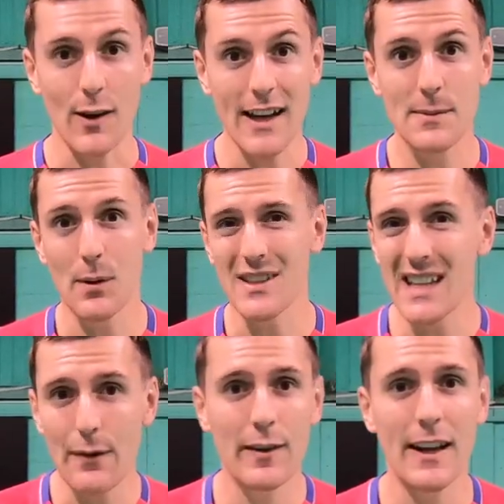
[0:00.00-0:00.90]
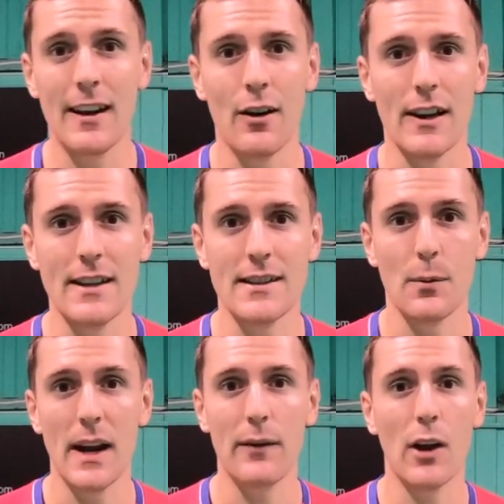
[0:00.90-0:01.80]
last but definitely not
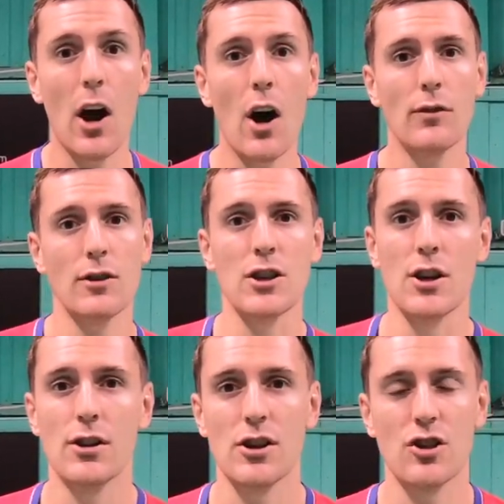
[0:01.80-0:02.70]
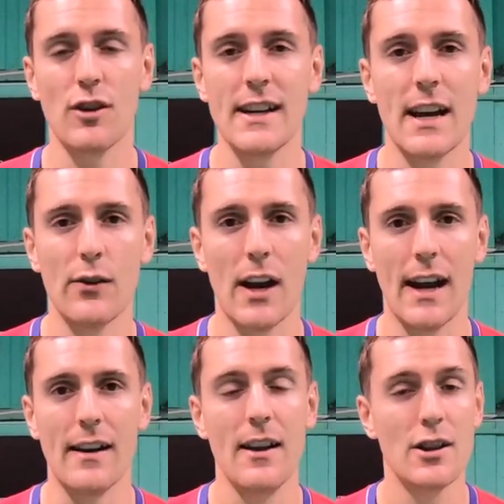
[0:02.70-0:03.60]
least, we have the hard return straight down the
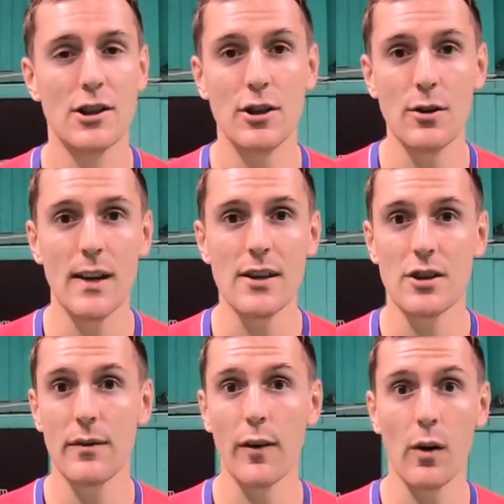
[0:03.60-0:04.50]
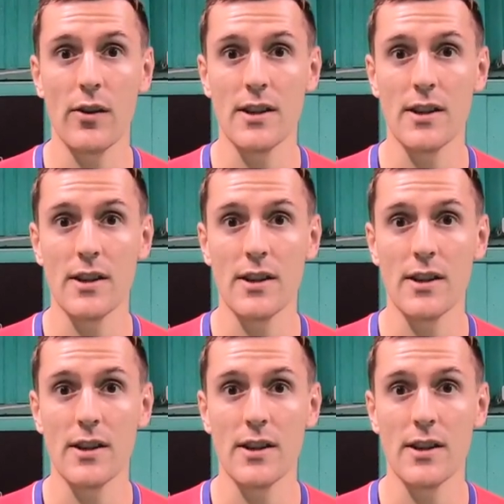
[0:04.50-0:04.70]
line. To do this, you follow the